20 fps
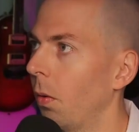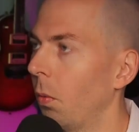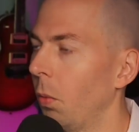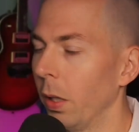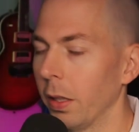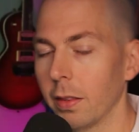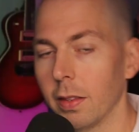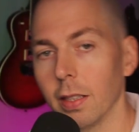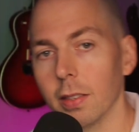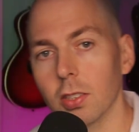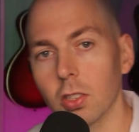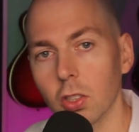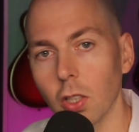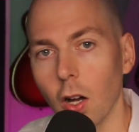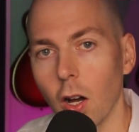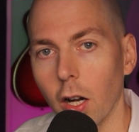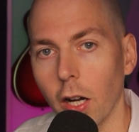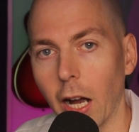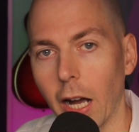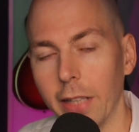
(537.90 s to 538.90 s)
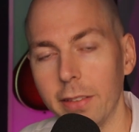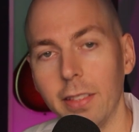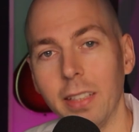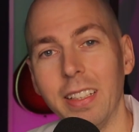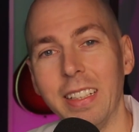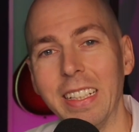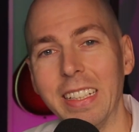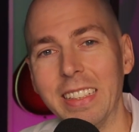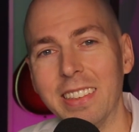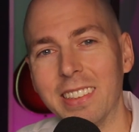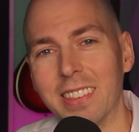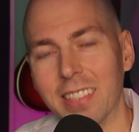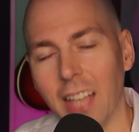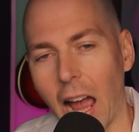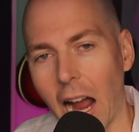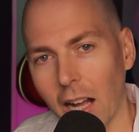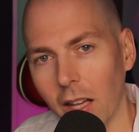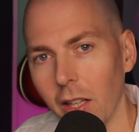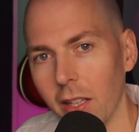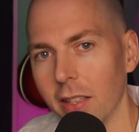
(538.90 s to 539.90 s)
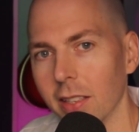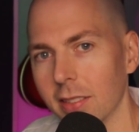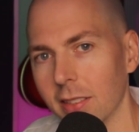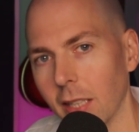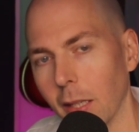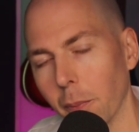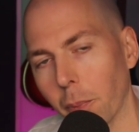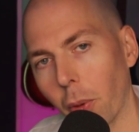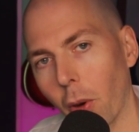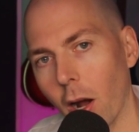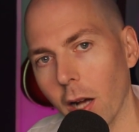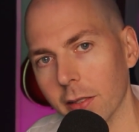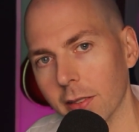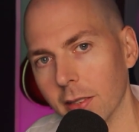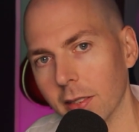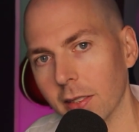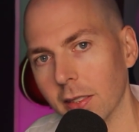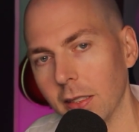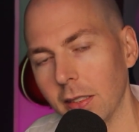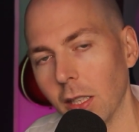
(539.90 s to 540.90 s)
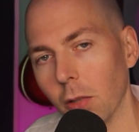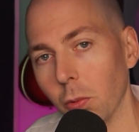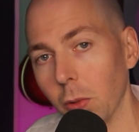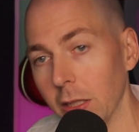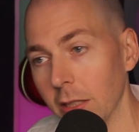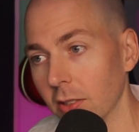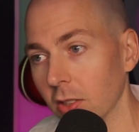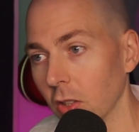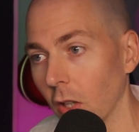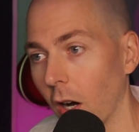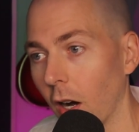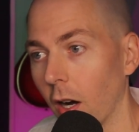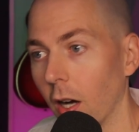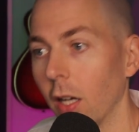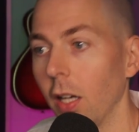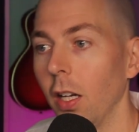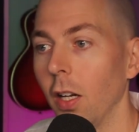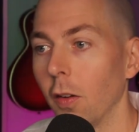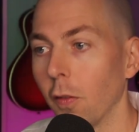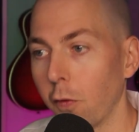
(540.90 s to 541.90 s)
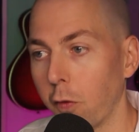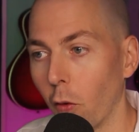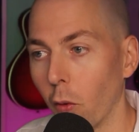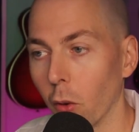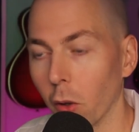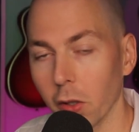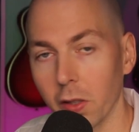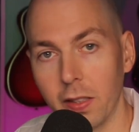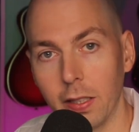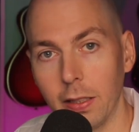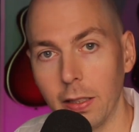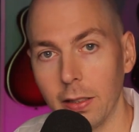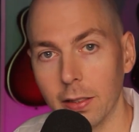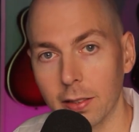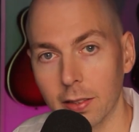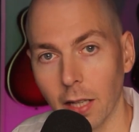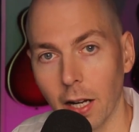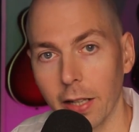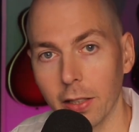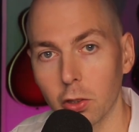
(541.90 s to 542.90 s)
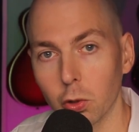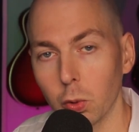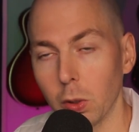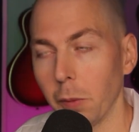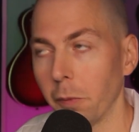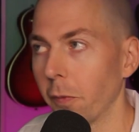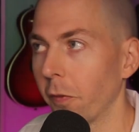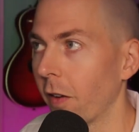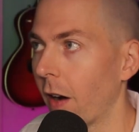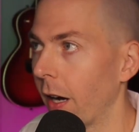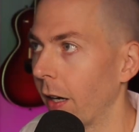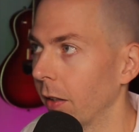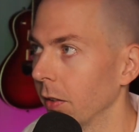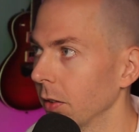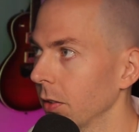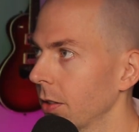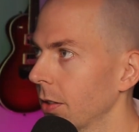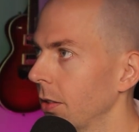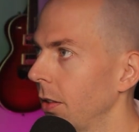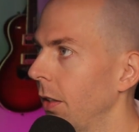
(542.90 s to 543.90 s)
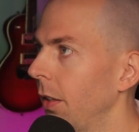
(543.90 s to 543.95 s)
With this song, I did exactly the same processing that we saw for the sine sweep files.